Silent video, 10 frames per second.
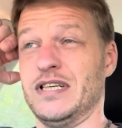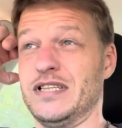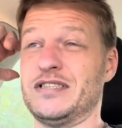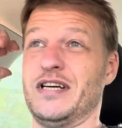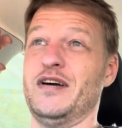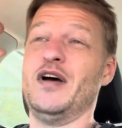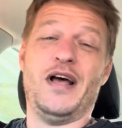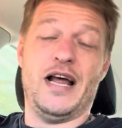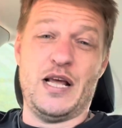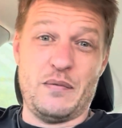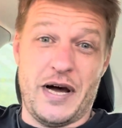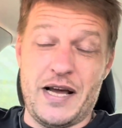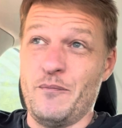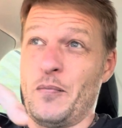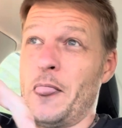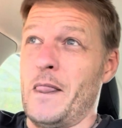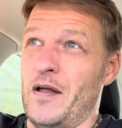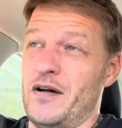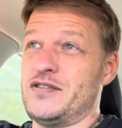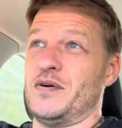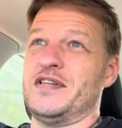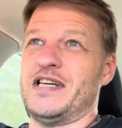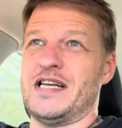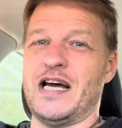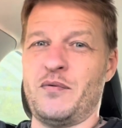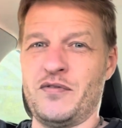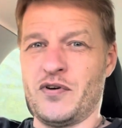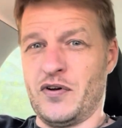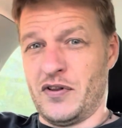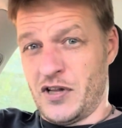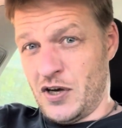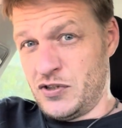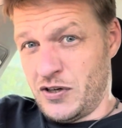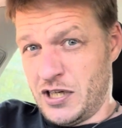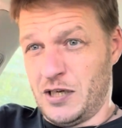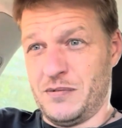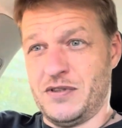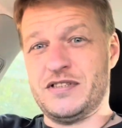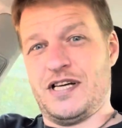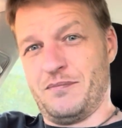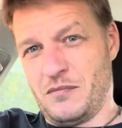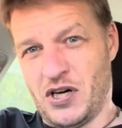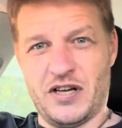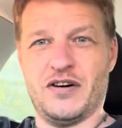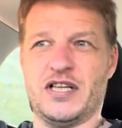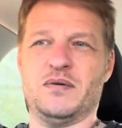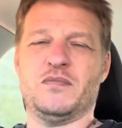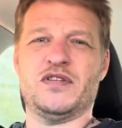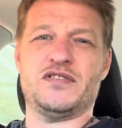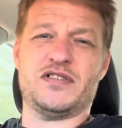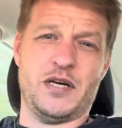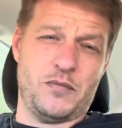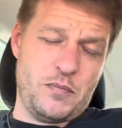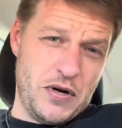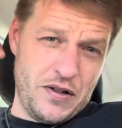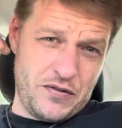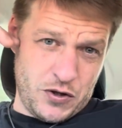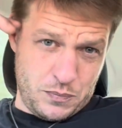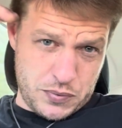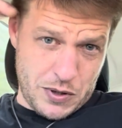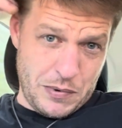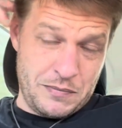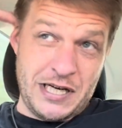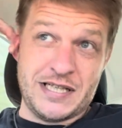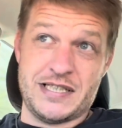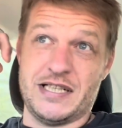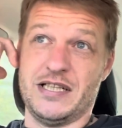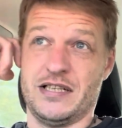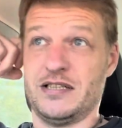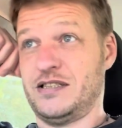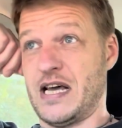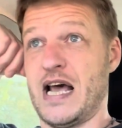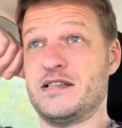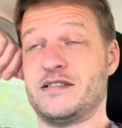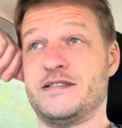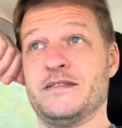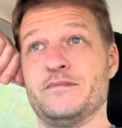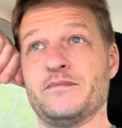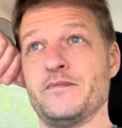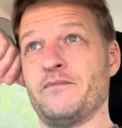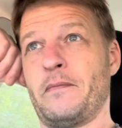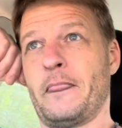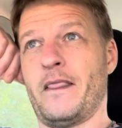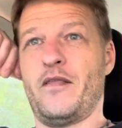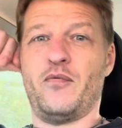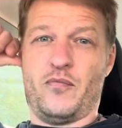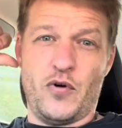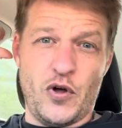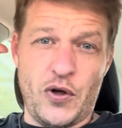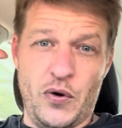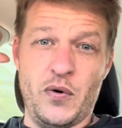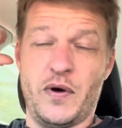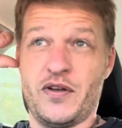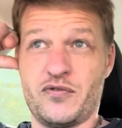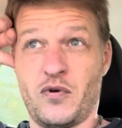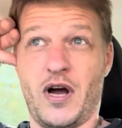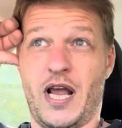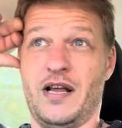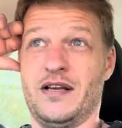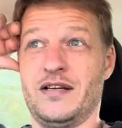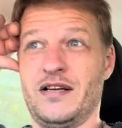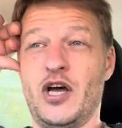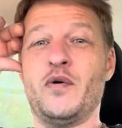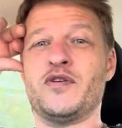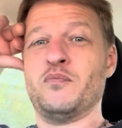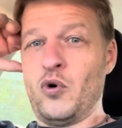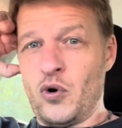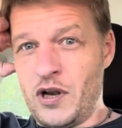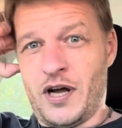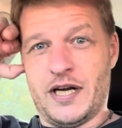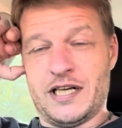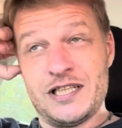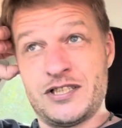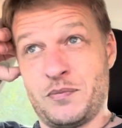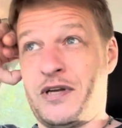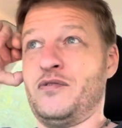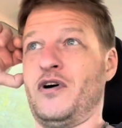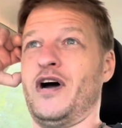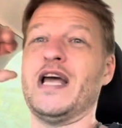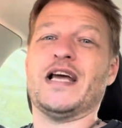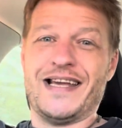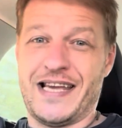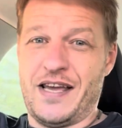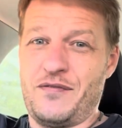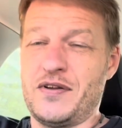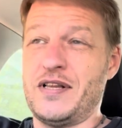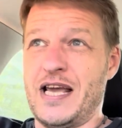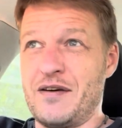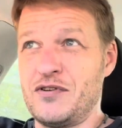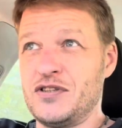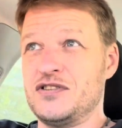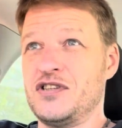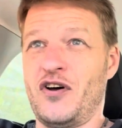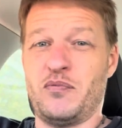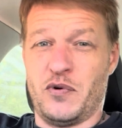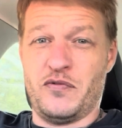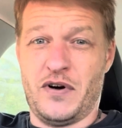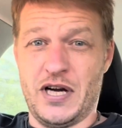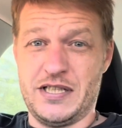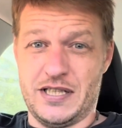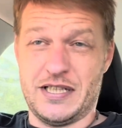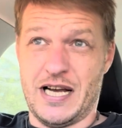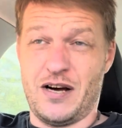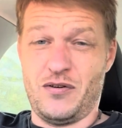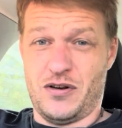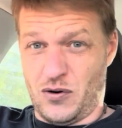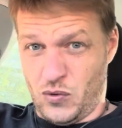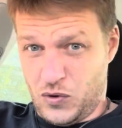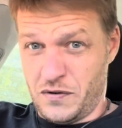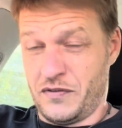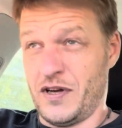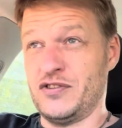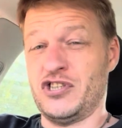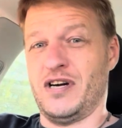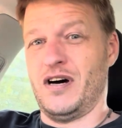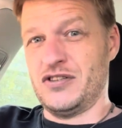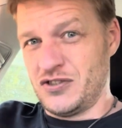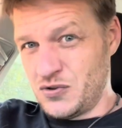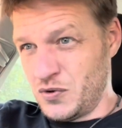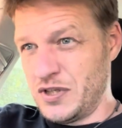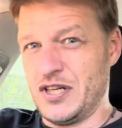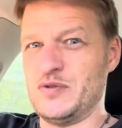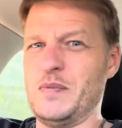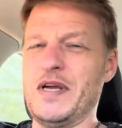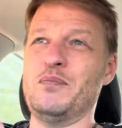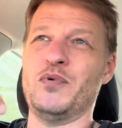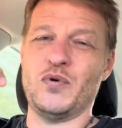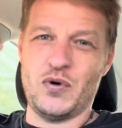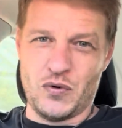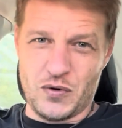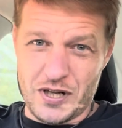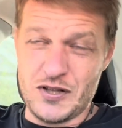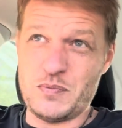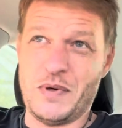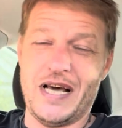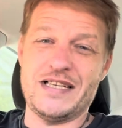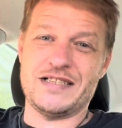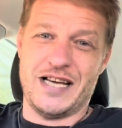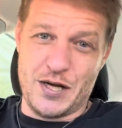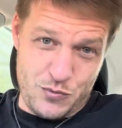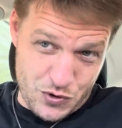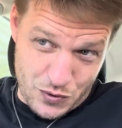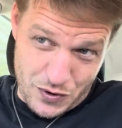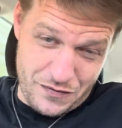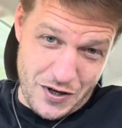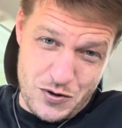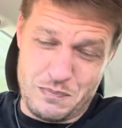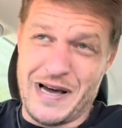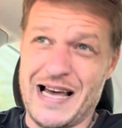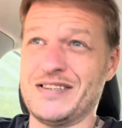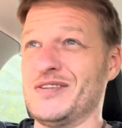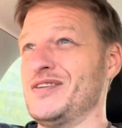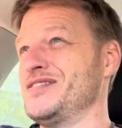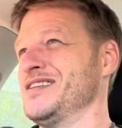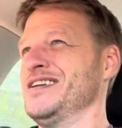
So anyway, so I said, now we've got those arguments and my arguments, can we put it through a probability test? Who is right? Who is more likely to be right, given the evidence I've provided now, like all of those charters, all of those people, all of those place names, all of those battles,